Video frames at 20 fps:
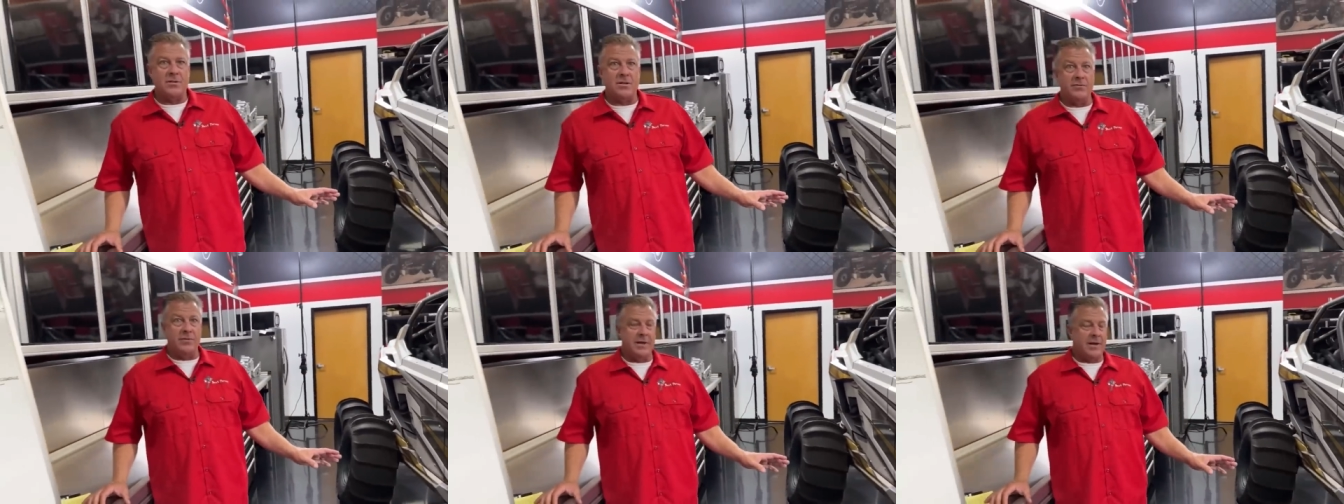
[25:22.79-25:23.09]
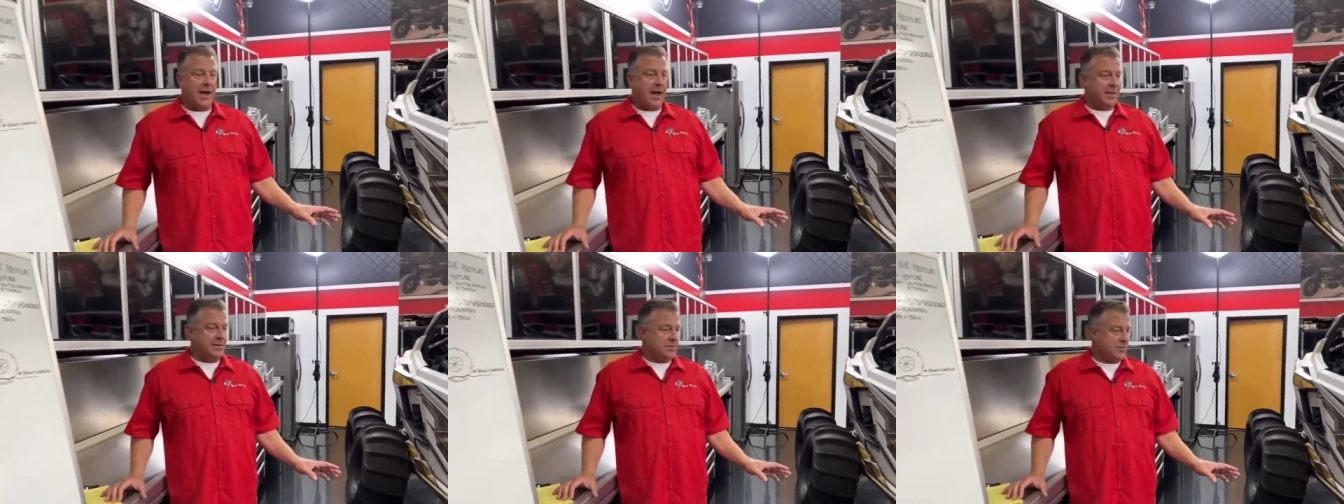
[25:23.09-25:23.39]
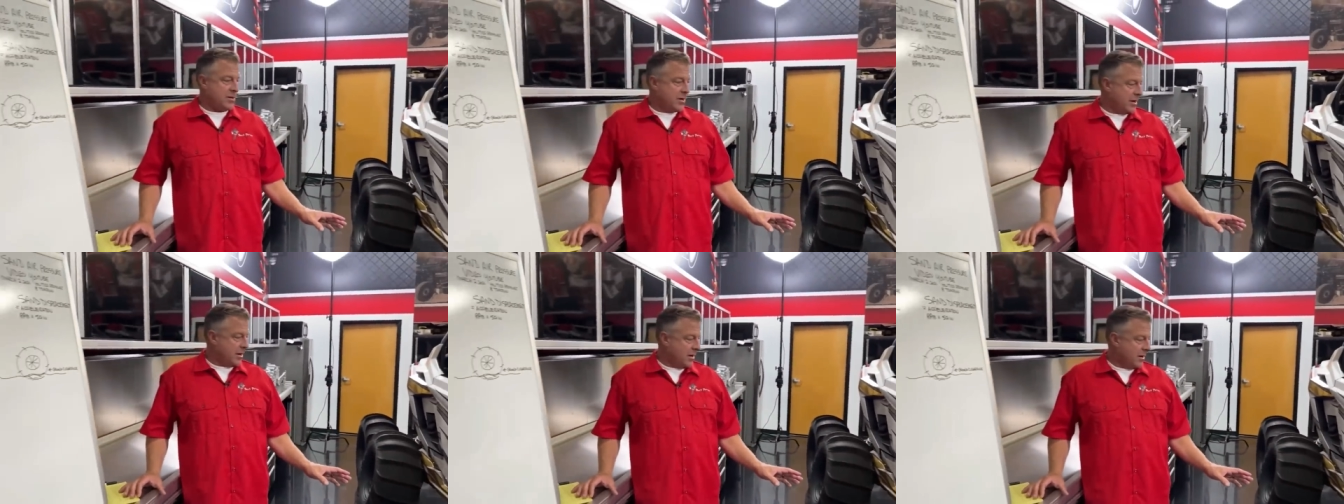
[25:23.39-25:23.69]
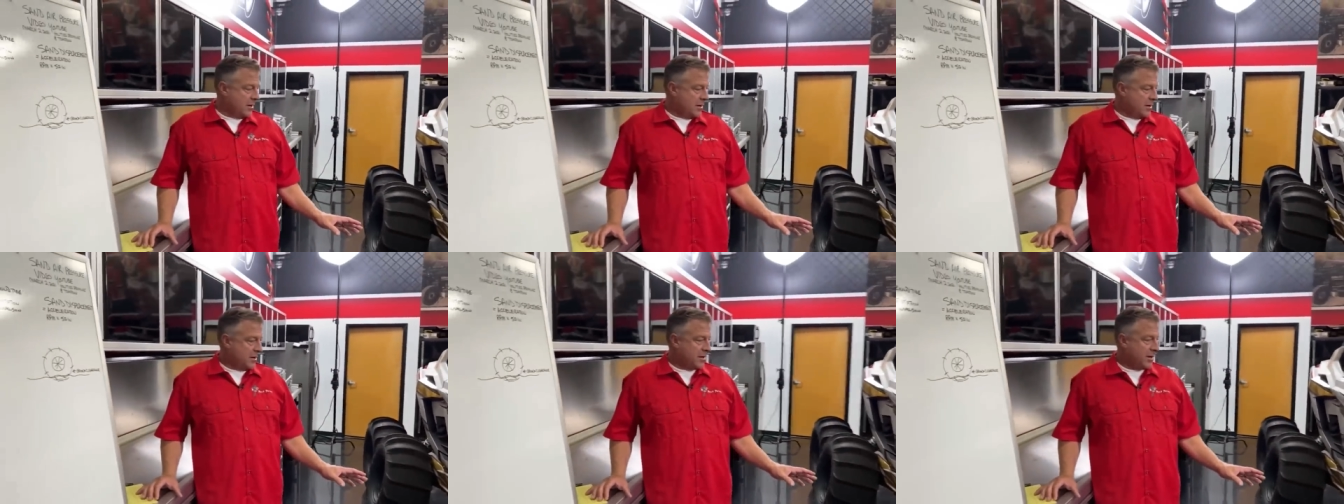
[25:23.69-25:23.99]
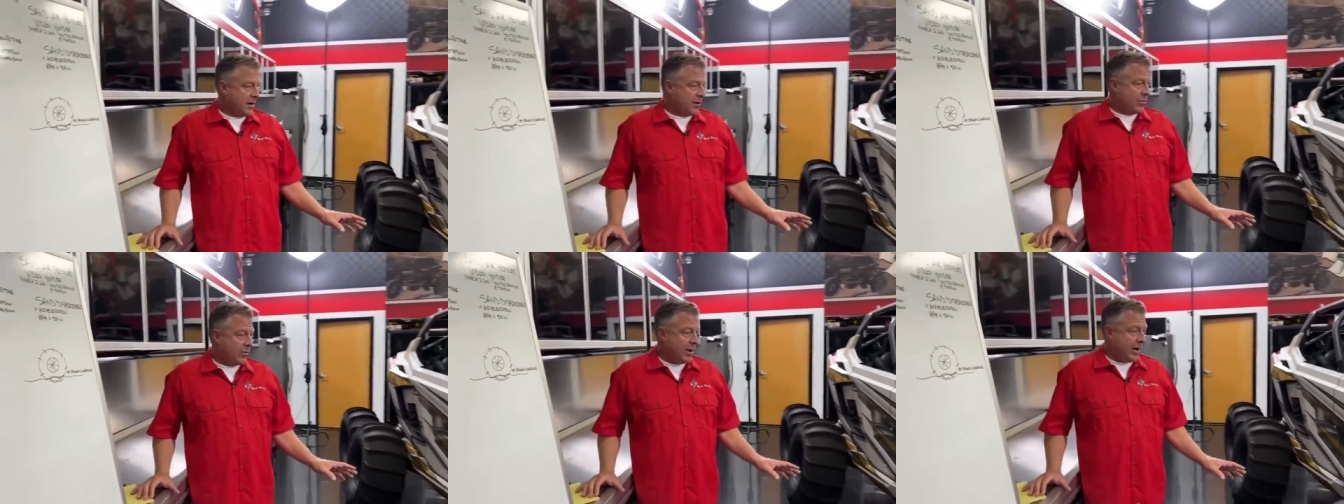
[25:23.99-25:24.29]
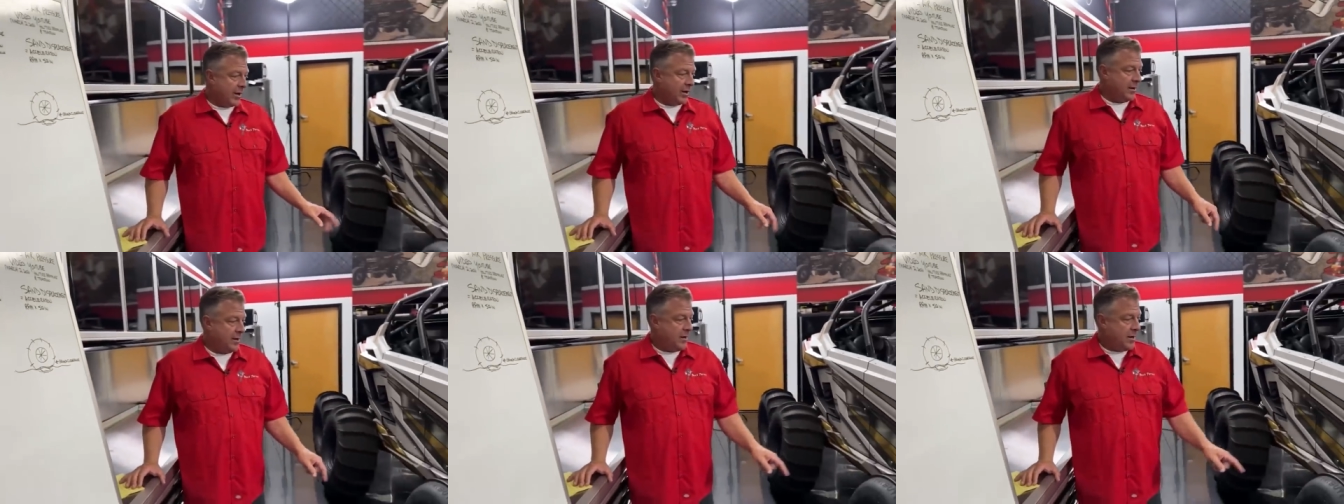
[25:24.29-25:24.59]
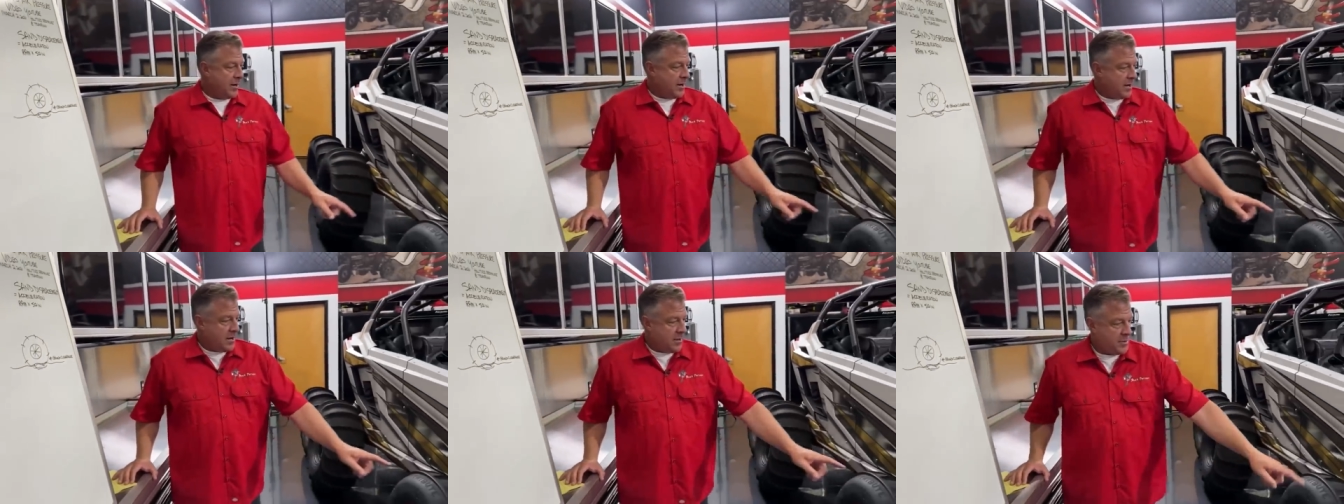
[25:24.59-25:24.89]
UTV guys are gonna run. I'm
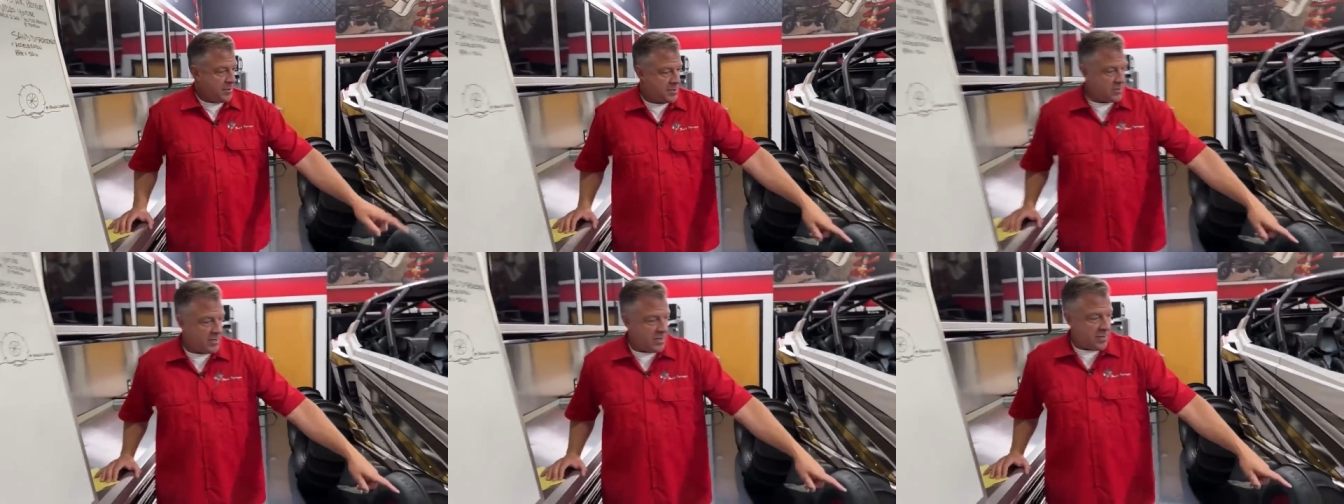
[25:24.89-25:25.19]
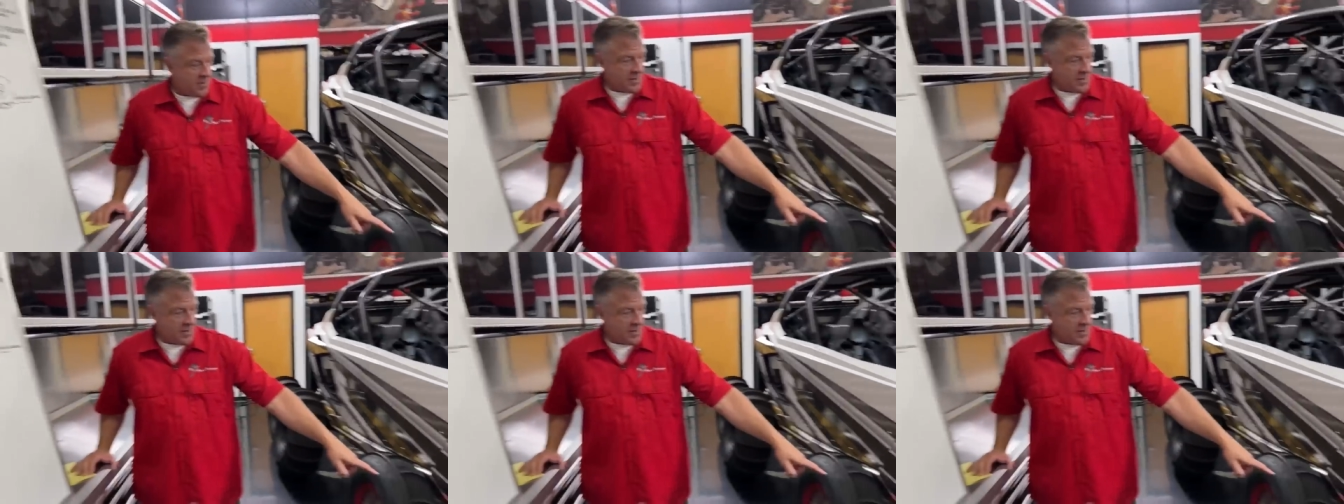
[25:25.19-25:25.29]
gonna show you